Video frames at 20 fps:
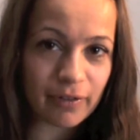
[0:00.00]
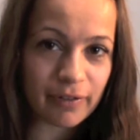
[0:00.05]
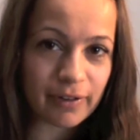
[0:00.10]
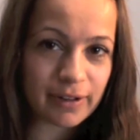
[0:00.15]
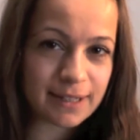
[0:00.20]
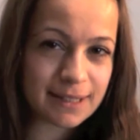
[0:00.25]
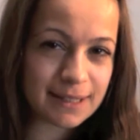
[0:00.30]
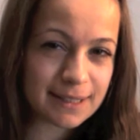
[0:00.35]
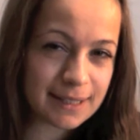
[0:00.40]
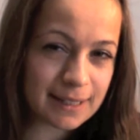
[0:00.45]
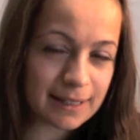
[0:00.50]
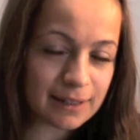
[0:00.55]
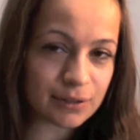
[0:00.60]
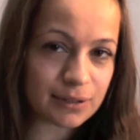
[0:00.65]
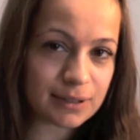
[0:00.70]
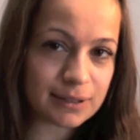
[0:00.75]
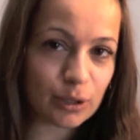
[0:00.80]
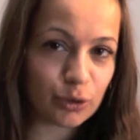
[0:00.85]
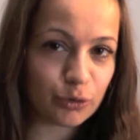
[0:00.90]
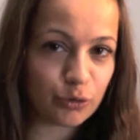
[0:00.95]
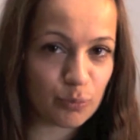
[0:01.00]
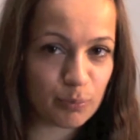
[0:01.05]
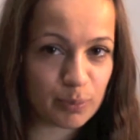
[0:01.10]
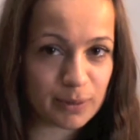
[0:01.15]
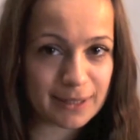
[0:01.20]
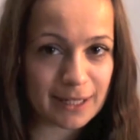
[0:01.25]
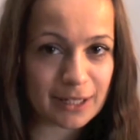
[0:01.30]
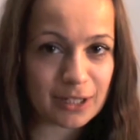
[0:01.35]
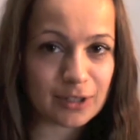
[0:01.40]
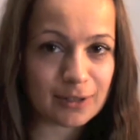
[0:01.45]
see yourself in
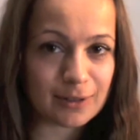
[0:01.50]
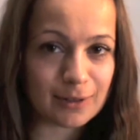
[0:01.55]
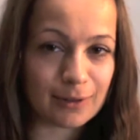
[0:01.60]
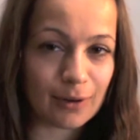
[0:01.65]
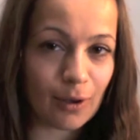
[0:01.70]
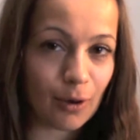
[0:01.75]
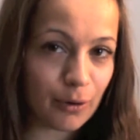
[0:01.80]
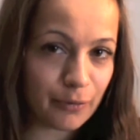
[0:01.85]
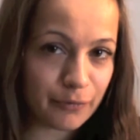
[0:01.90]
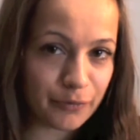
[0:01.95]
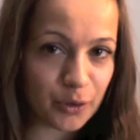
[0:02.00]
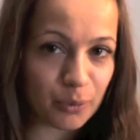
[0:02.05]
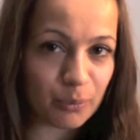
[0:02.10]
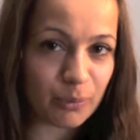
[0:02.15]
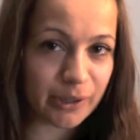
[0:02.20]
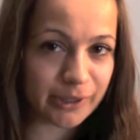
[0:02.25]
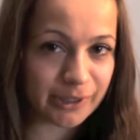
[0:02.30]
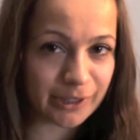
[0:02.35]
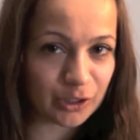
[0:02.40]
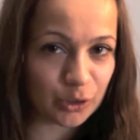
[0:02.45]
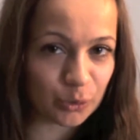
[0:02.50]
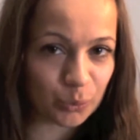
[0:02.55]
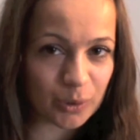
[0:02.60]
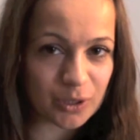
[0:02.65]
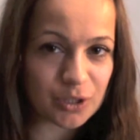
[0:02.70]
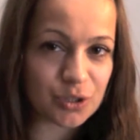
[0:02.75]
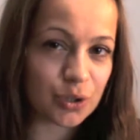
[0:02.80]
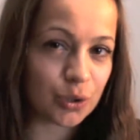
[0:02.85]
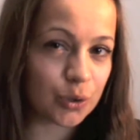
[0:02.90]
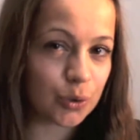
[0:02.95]
possession of the money you
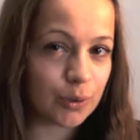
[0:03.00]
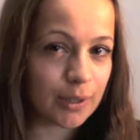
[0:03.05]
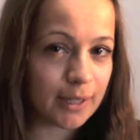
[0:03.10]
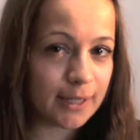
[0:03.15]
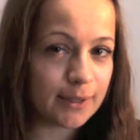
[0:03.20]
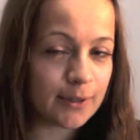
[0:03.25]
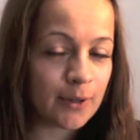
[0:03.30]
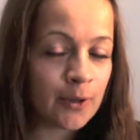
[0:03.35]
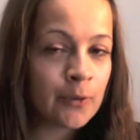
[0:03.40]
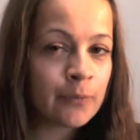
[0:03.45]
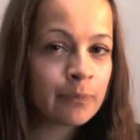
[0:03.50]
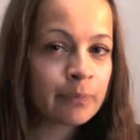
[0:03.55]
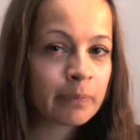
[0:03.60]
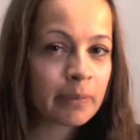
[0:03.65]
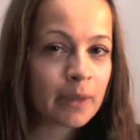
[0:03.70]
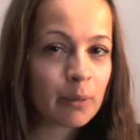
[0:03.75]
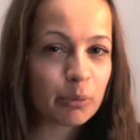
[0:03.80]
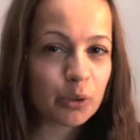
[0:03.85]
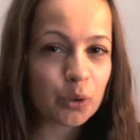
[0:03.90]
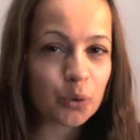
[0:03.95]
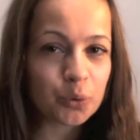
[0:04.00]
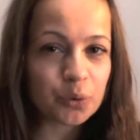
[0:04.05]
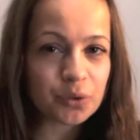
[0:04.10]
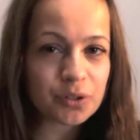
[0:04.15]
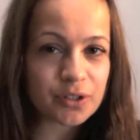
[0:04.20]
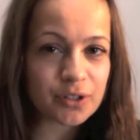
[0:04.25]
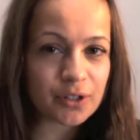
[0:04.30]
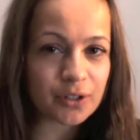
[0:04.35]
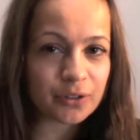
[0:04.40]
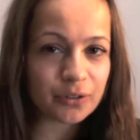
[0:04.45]
wish to create, but
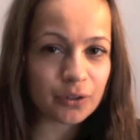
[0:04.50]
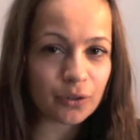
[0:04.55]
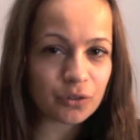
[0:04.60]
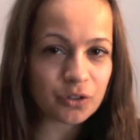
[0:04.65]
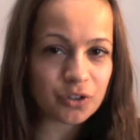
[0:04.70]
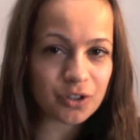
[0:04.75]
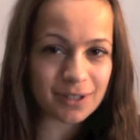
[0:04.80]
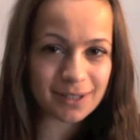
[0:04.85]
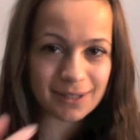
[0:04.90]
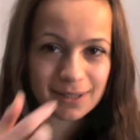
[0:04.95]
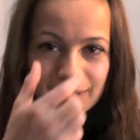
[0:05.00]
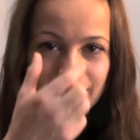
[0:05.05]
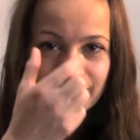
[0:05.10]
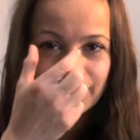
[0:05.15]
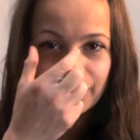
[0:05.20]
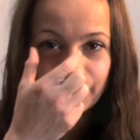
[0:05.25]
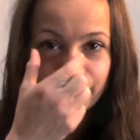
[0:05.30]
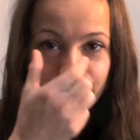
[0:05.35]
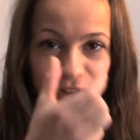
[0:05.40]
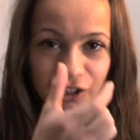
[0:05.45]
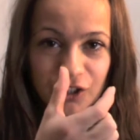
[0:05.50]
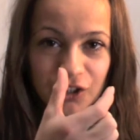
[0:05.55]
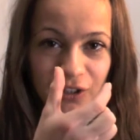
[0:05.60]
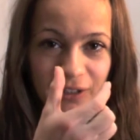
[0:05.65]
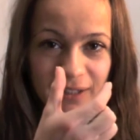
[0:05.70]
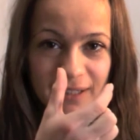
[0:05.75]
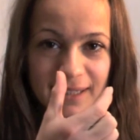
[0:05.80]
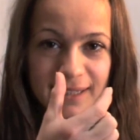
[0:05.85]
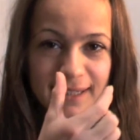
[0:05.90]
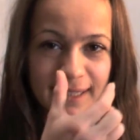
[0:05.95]
also not just
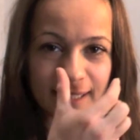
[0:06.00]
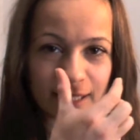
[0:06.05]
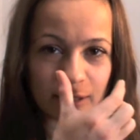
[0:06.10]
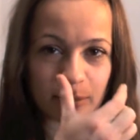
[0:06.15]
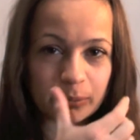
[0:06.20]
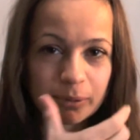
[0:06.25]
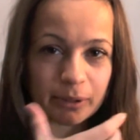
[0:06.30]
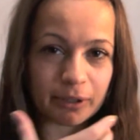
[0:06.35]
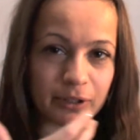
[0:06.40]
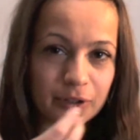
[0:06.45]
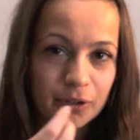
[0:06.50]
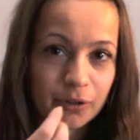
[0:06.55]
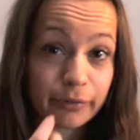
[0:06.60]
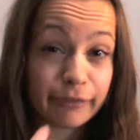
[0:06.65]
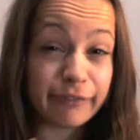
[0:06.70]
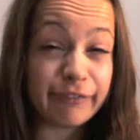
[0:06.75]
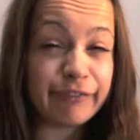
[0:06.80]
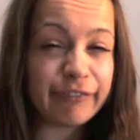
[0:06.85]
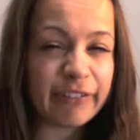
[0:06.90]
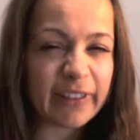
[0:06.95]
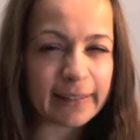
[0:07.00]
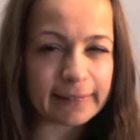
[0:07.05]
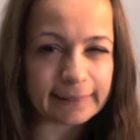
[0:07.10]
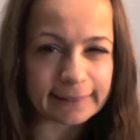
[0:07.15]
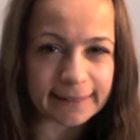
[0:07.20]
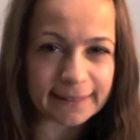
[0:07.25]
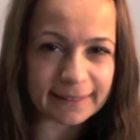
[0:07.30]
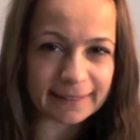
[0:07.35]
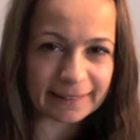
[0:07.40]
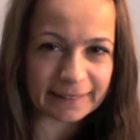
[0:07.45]
visually see it, but feel
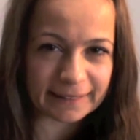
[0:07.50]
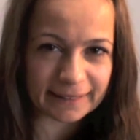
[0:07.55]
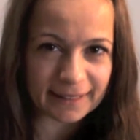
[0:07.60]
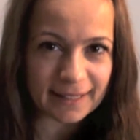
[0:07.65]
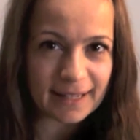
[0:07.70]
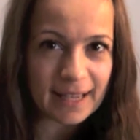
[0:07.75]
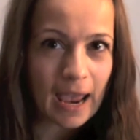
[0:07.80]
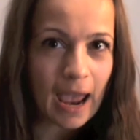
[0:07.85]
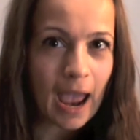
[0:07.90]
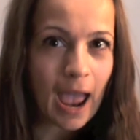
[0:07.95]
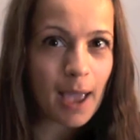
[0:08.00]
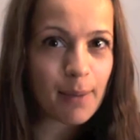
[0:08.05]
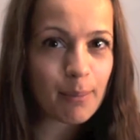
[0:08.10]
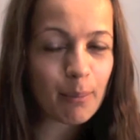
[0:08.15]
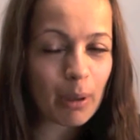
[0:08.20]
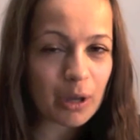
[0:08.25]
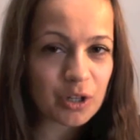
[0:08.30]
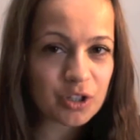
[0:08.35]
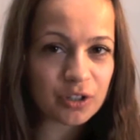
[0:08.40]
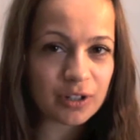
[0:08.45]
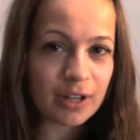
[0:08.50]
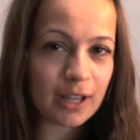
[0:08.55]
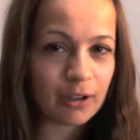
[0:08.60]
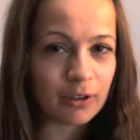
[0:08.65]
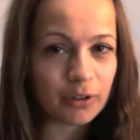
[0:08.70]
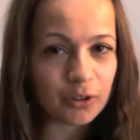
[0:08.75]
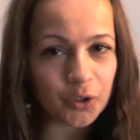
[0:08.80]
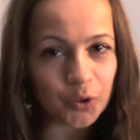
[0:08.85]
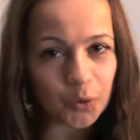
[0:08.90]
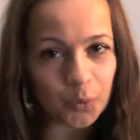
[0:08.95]
it. Like, imagine
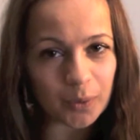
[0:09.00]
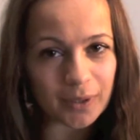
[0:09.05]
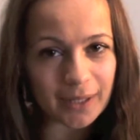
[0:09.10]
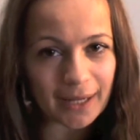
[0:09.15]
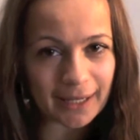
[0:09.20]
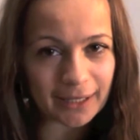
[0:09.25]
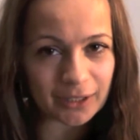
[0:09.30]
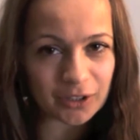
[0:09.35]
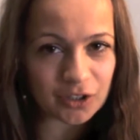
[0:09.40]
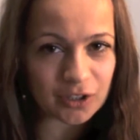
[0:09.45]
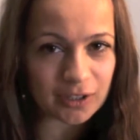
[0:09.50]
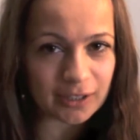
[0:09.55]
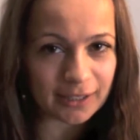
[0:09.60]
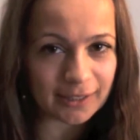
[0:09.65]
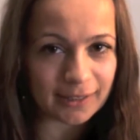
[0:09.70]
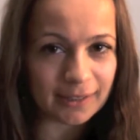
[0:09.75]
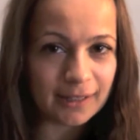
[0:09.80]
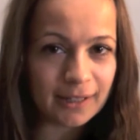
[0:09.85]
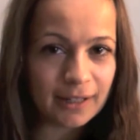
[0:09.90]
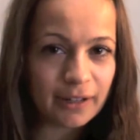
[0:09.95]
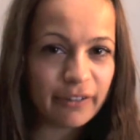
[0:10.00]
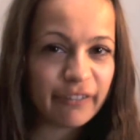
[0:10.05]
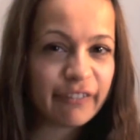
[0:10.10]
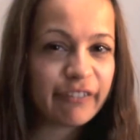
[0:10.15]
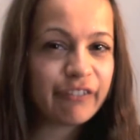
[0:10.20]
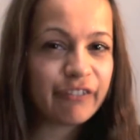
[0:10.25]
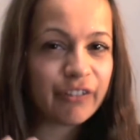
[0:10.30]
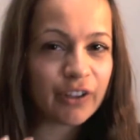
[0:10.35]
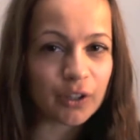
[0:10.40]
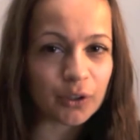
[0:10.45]
how you would actually
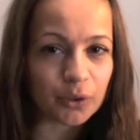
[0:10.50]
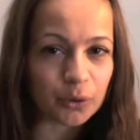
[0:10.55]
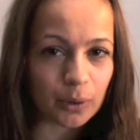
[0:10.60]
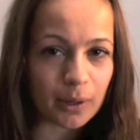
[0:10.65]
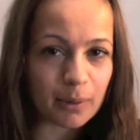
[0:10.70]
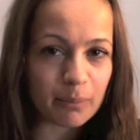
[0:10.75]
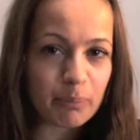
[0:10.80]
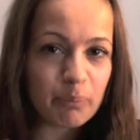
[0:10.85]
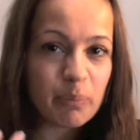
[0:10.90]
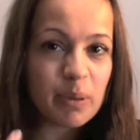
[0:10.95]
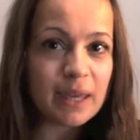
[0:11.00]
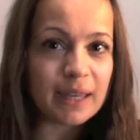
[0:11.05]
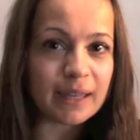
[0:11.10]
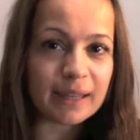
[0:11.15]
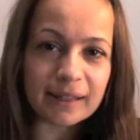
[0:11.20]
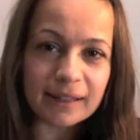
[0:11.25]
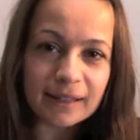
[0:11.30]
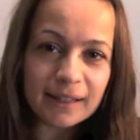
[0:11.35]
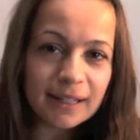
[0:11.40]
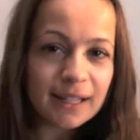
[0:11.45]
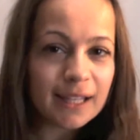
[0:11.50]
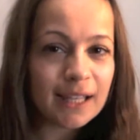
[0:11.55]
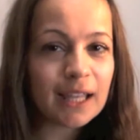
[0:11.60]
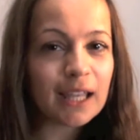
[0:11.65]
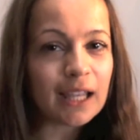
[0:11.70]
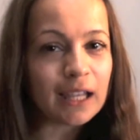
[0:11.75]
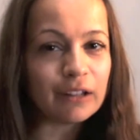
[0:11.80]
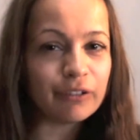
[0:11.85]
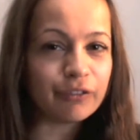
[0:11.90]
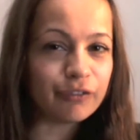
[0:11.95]
feel and be
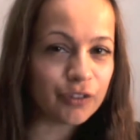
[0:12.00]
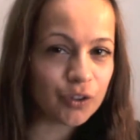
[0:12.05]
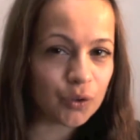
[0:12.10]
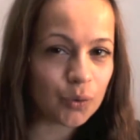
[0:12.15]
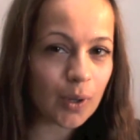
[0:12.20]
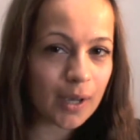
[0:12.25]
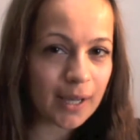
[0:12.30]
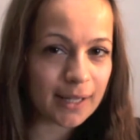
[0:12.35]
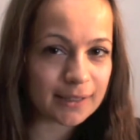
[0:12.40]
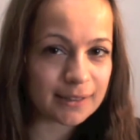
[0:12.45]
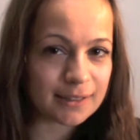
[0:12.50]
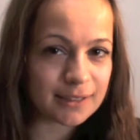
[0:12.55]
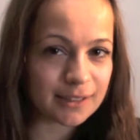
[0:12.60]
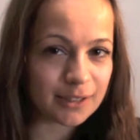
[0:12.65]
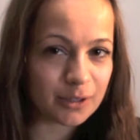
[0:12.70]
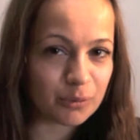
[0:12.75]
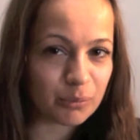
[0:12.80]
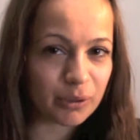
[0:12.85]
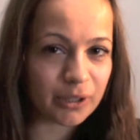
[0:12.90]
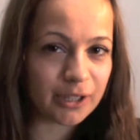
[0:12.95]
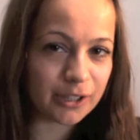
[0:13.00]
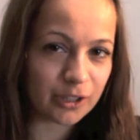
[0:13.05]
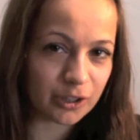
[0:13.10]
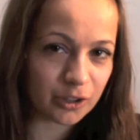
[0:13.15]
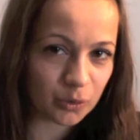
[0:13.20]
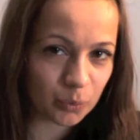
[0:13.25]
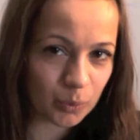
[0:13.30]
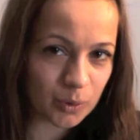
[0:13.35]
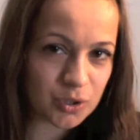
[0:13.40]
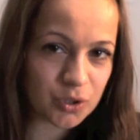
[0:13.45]
if you had the money that
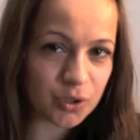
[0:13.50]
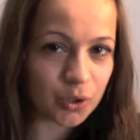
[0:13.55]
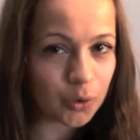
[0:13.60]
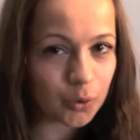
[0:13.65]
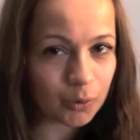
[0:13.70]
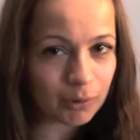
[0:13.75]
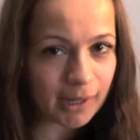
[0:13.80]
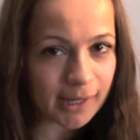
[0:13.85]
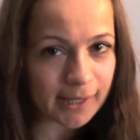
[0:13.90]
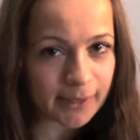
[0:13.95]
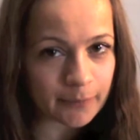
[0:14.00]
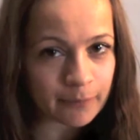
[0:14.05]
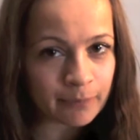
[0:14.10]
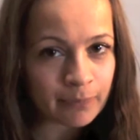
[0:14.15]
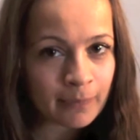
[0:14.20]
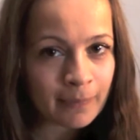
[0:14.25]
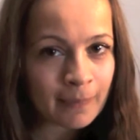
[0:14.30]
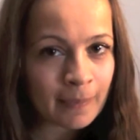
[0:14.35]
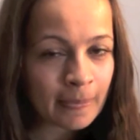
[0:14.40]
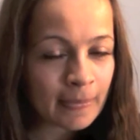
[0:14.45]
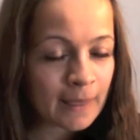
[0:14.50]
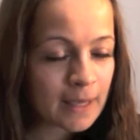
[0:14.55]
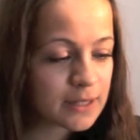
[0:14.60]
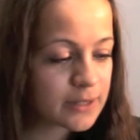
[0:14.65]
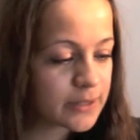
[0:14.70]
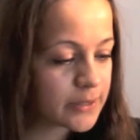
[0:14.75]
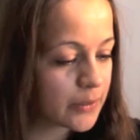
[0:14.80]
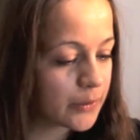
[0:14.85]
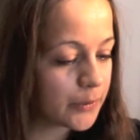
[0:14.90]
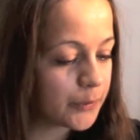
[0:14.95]
you wish to create.
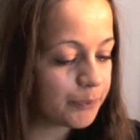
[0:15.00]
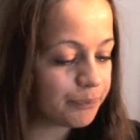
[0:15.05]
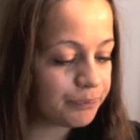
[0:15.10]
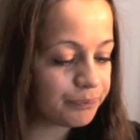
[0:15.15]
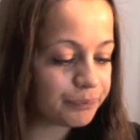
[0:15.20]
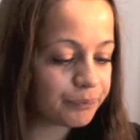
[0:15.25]
So